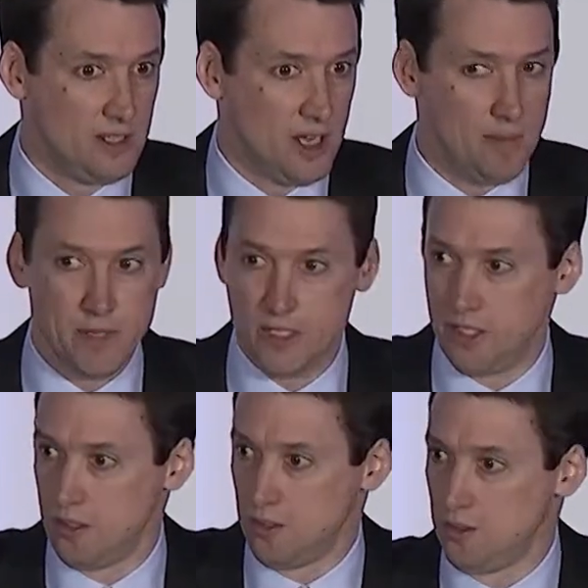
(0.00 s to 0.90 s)
up
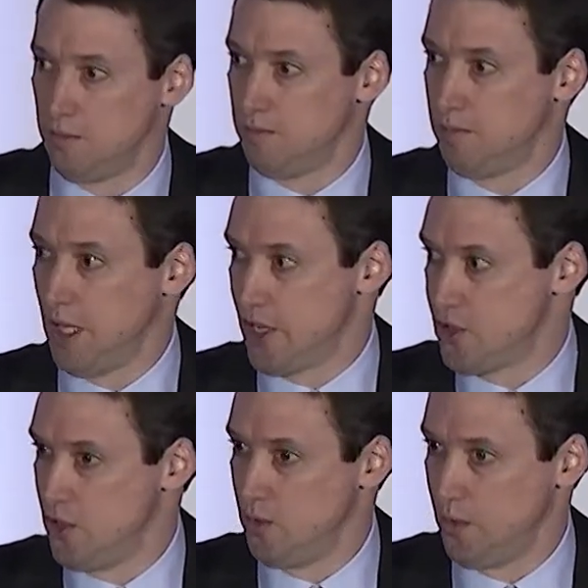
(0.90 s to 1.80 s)
until last
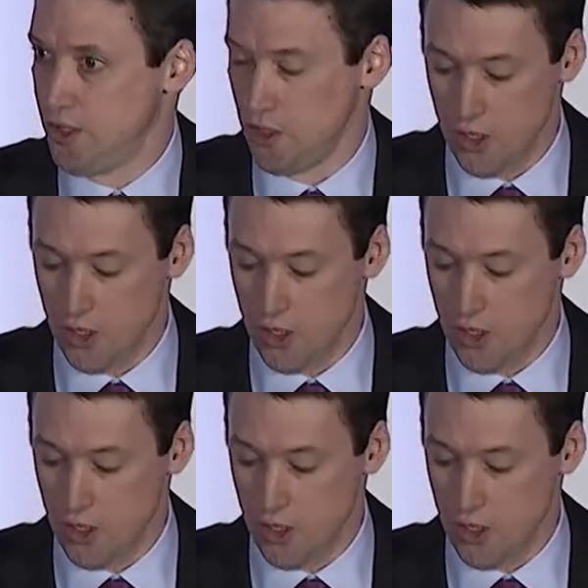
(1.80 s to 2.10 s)
June when we took